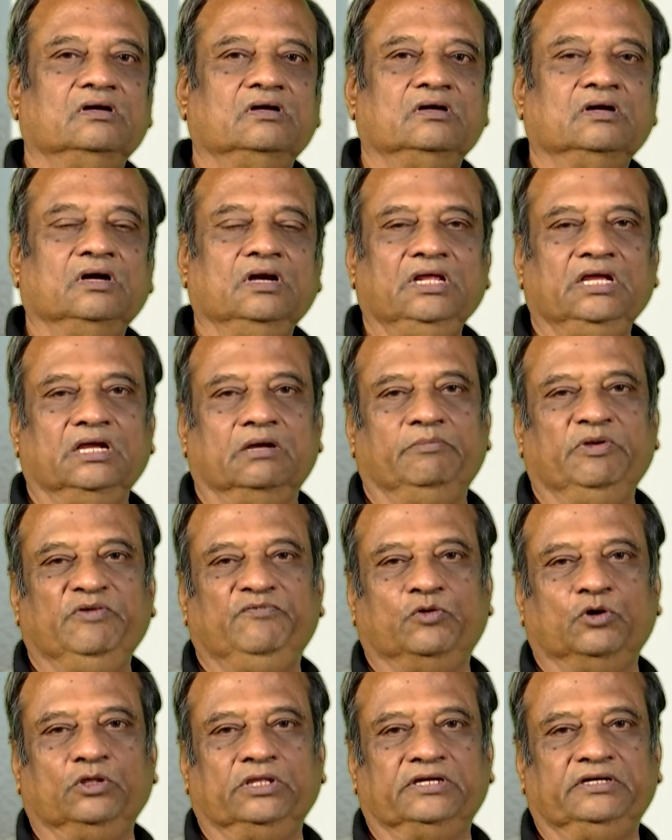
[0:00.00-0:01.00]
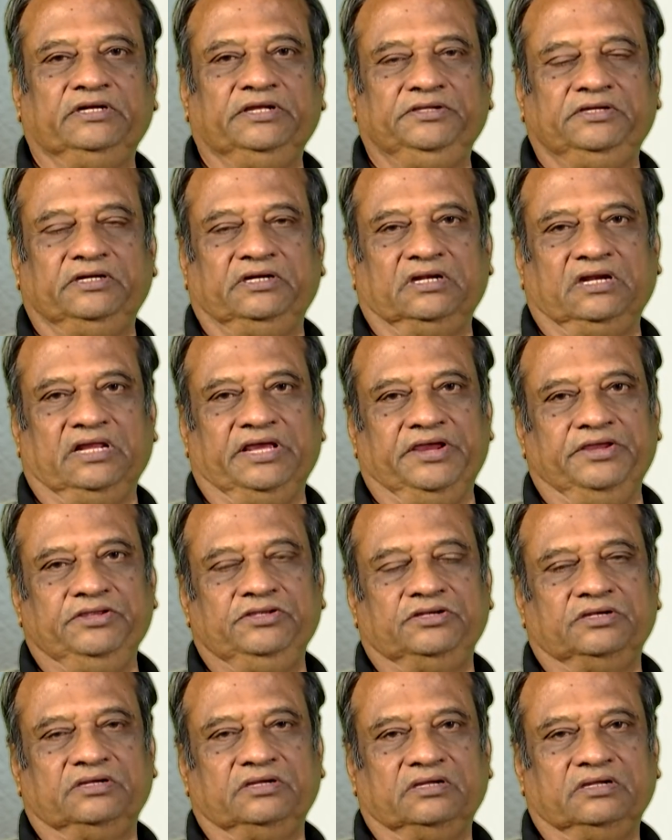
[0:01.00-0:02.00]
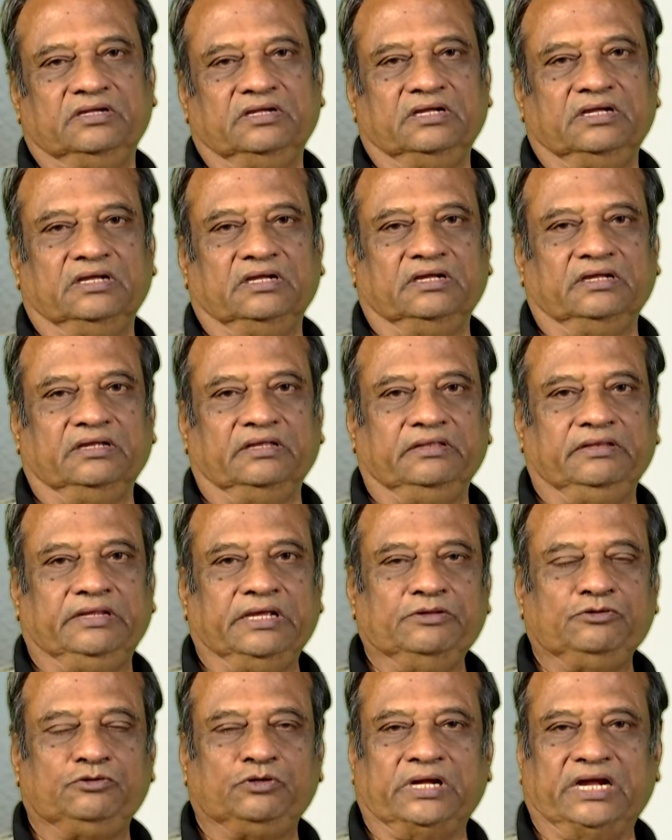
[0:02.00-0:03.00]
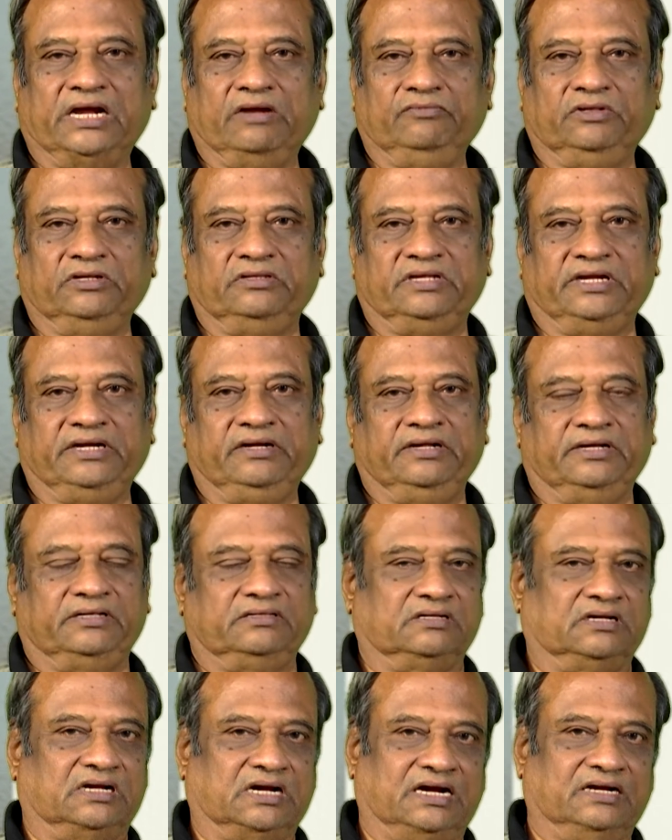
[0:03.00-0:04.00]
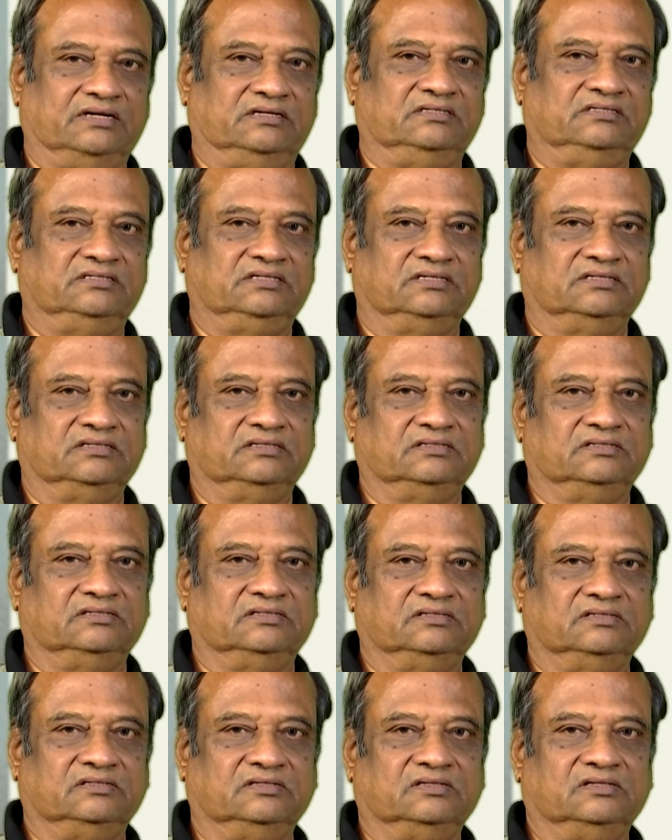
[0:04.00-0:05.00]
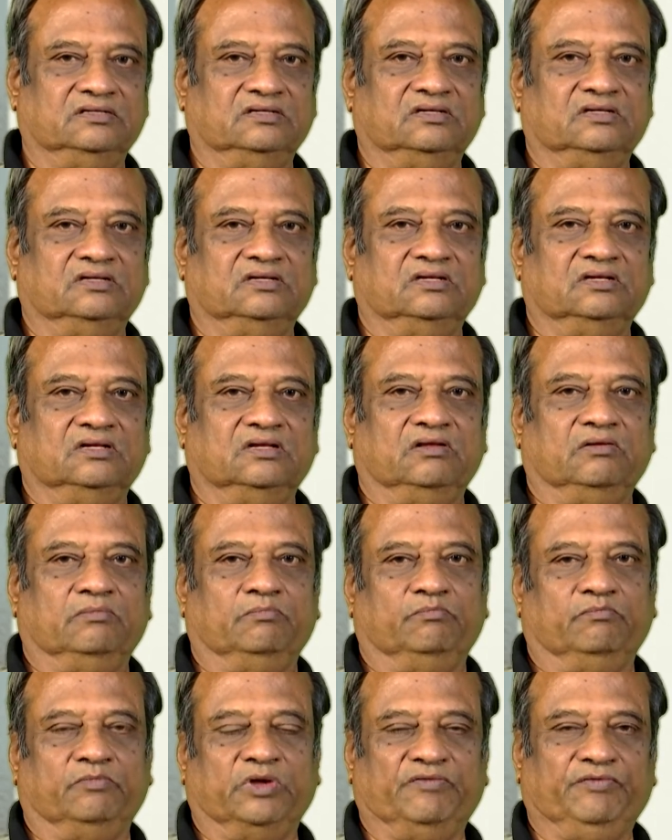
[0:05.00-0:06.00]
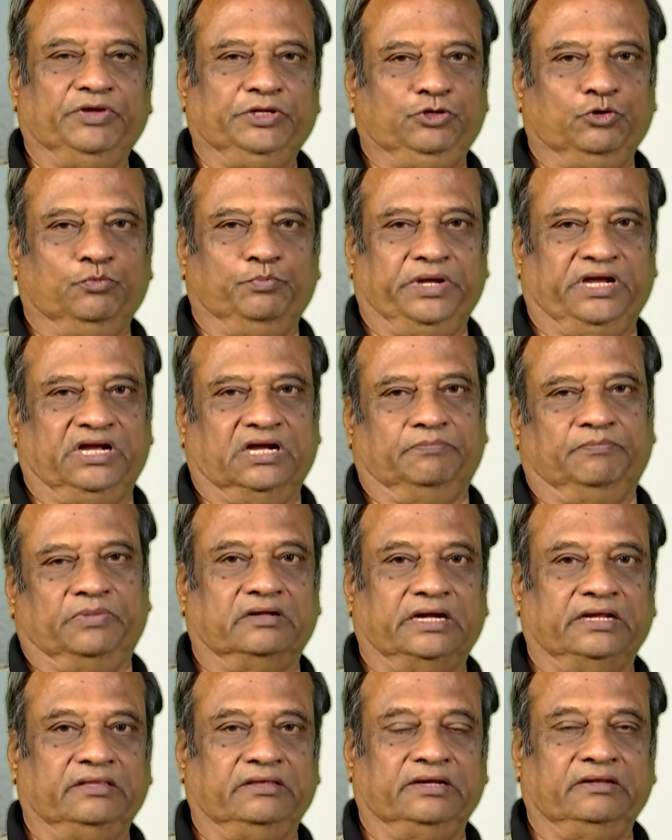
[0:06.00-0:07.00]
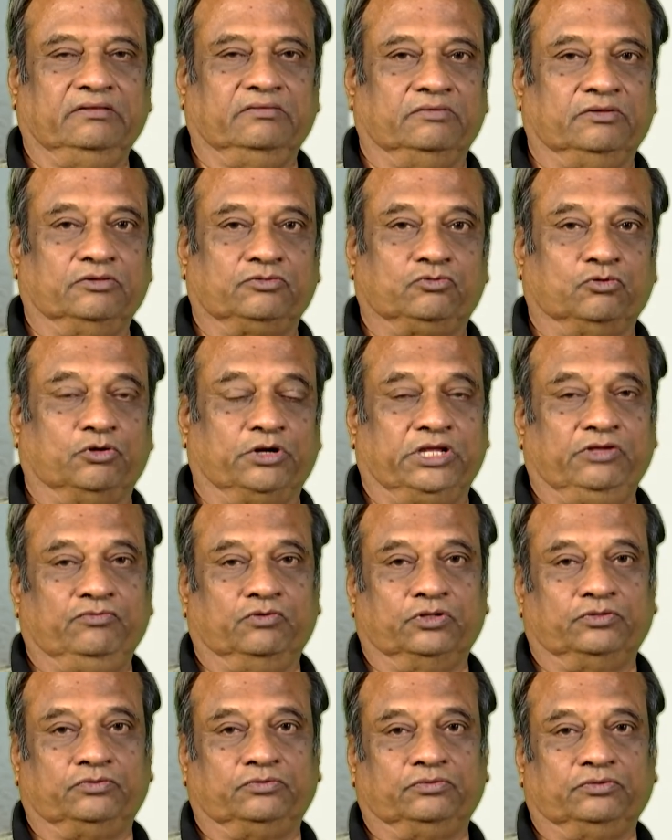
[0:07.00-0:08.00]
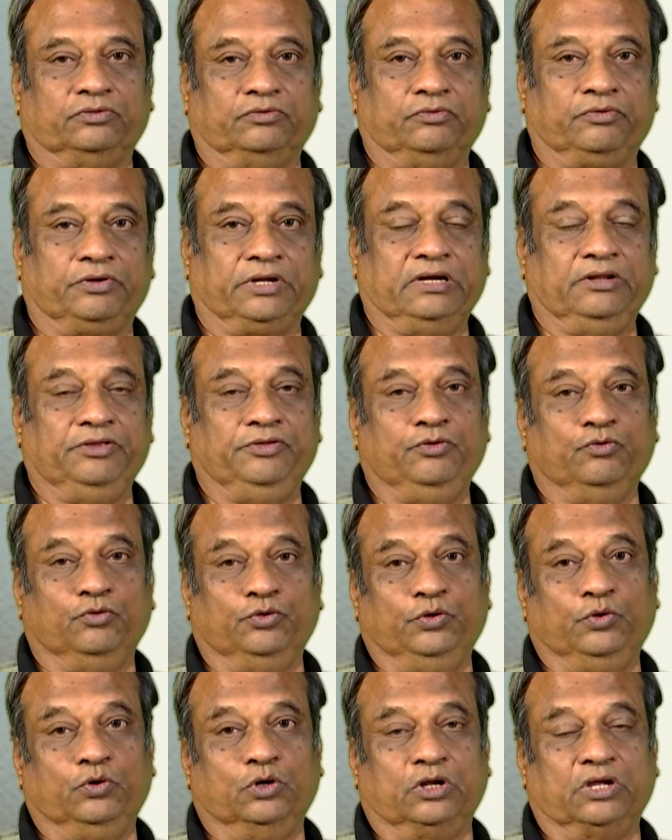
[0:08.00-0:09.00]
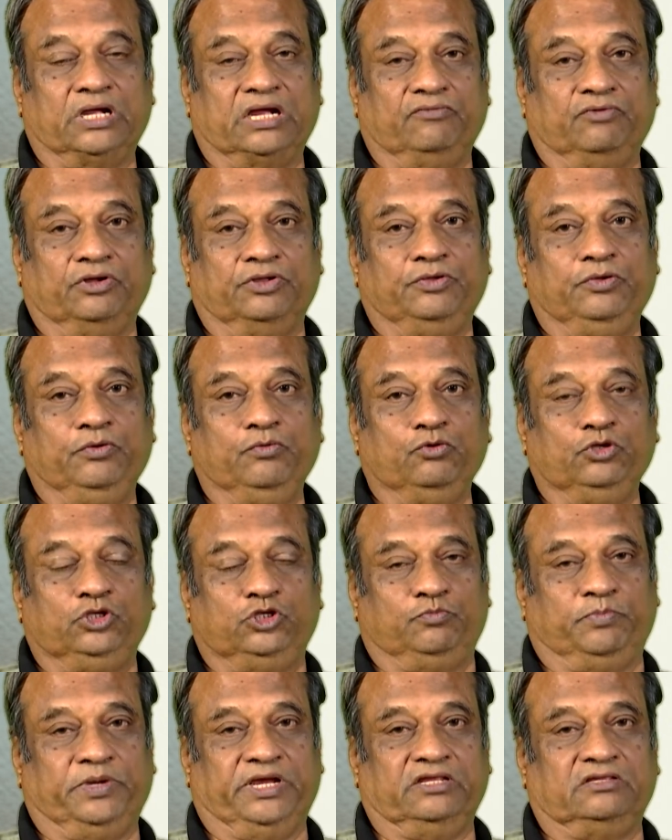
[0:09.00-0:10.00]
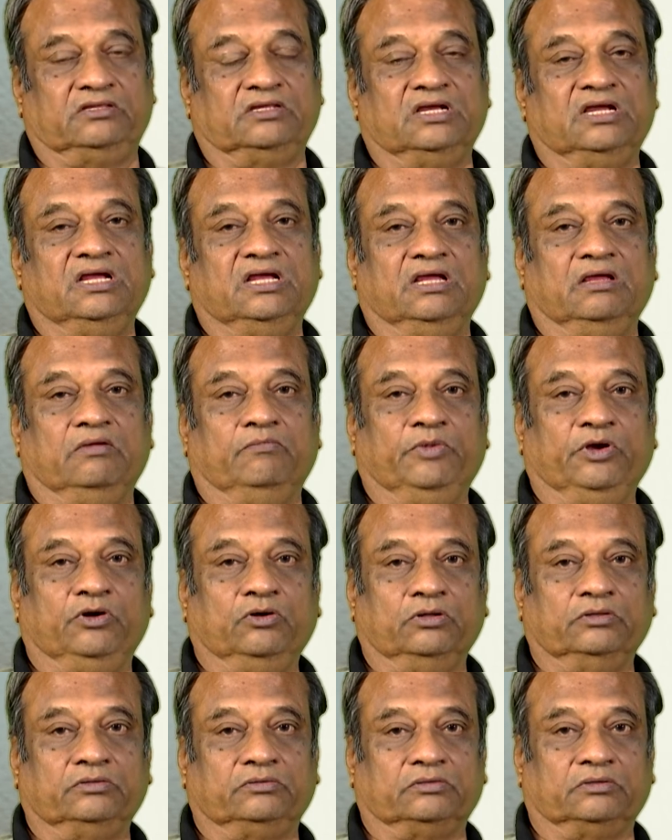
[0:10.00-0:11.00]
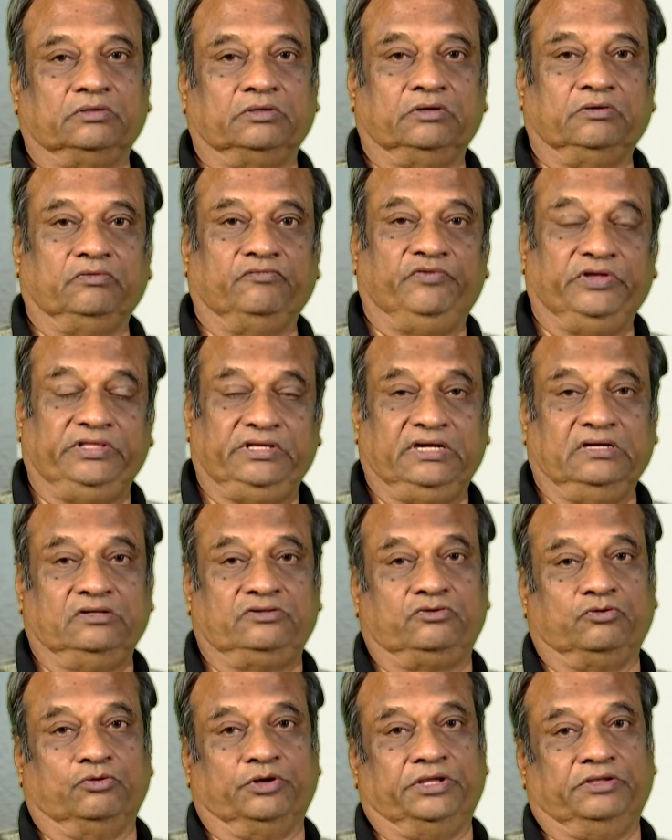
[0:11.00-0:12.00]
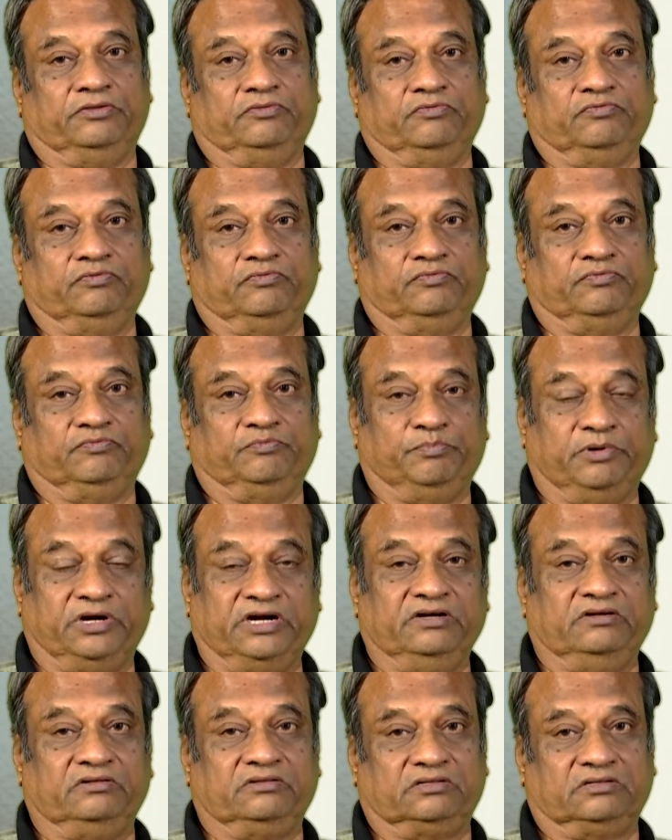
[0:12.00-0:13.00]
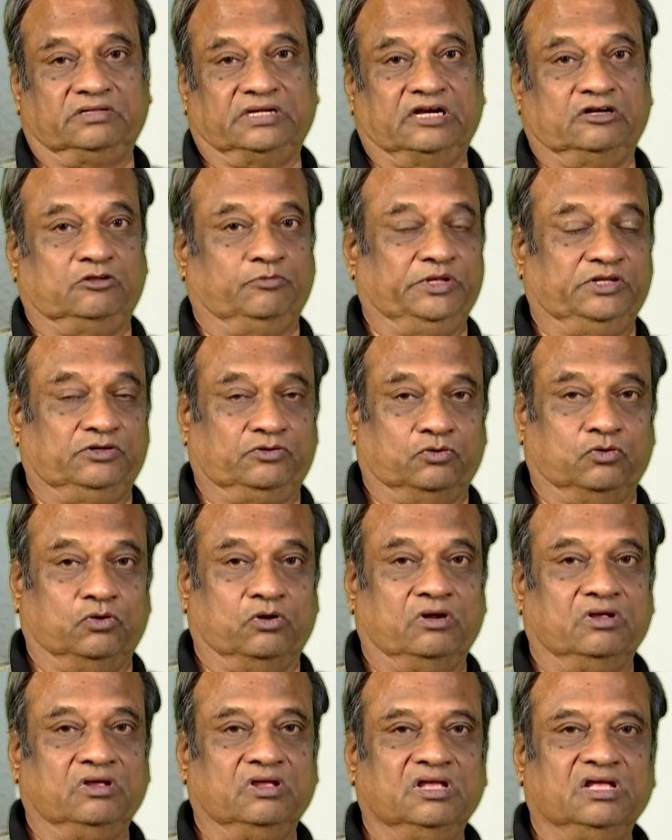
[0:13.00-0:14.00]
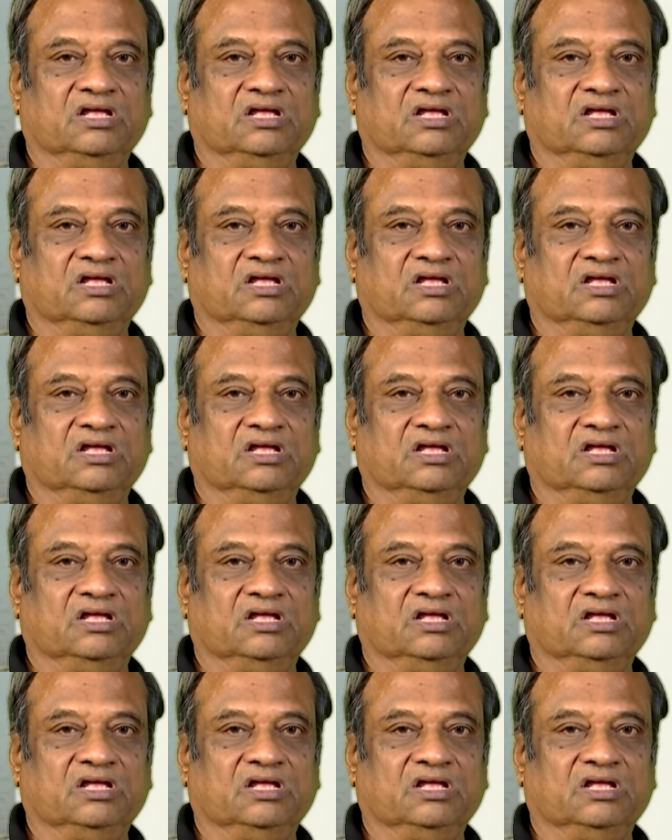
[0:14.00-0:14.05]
Earlier, before the digital age, they used to have these index cards by which you pick up, and then the storage was really huge. You got to have a huge space because physical storage, prints had to be stored.